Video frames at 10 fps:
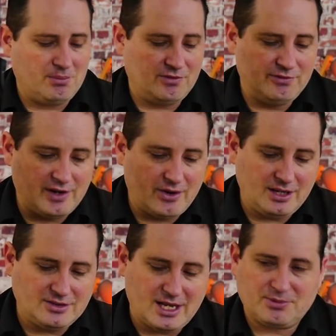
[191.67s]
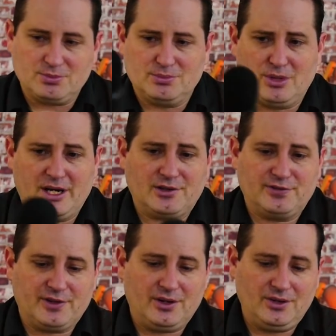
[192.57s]
Very adaptable
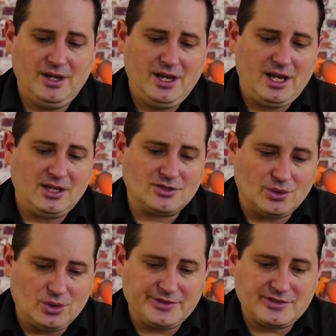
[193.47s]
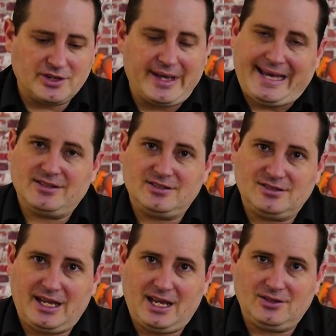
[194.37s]
microphone. It's also at a
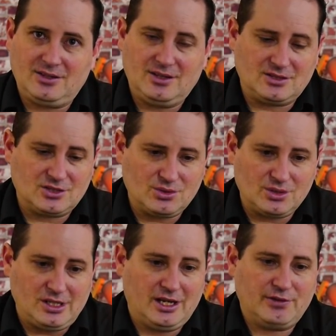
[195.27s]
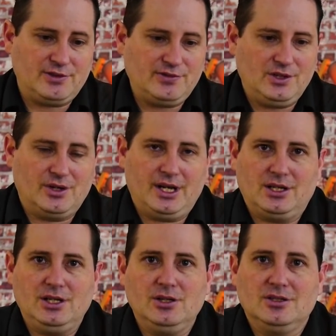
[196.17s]
standard that's good enough if you know how
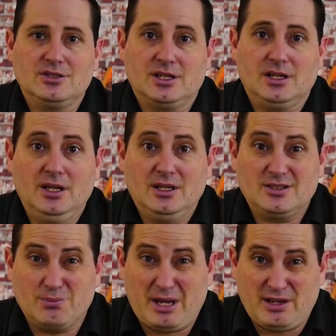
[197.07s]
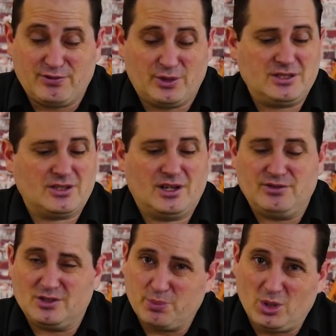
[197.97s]
to use it to make
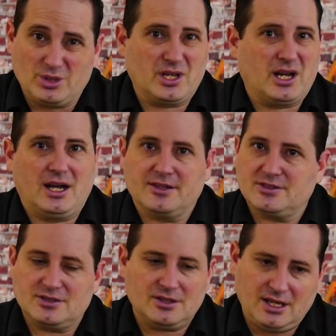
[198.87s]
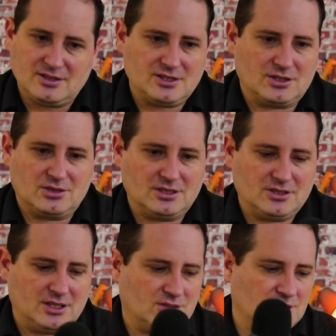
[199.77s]
voiceovers, podcasts,
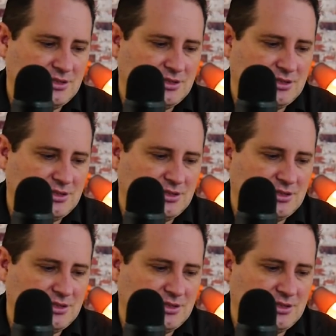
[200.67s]
etc.